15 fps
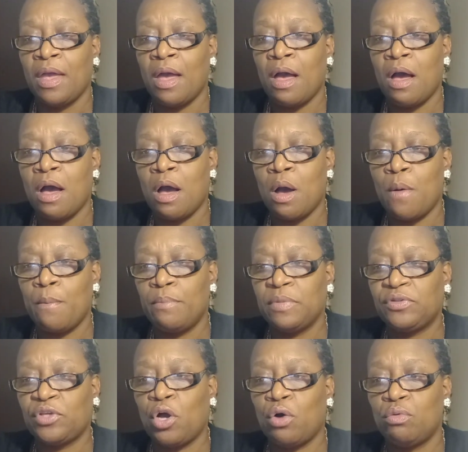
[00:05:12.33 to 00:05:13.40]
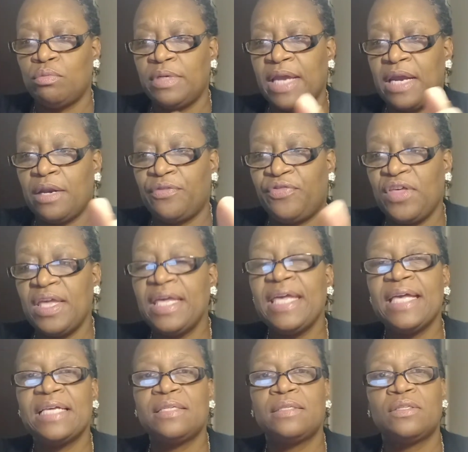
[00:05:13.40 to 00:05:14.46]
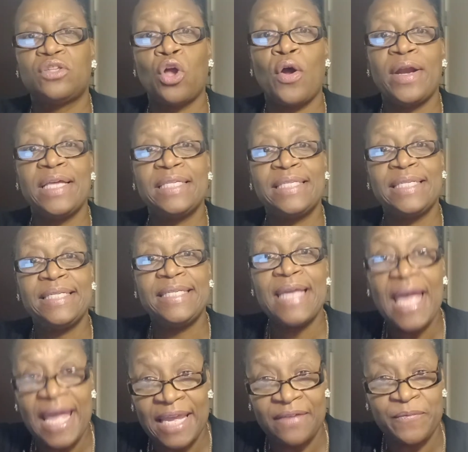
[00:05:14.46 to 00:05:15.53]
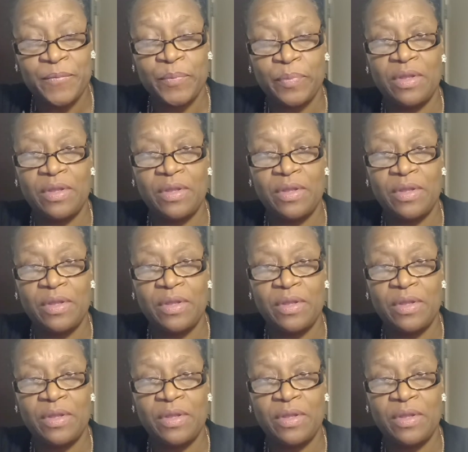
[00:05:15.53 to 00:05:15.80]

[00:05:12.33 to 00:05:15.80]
So now the thing is, starting today,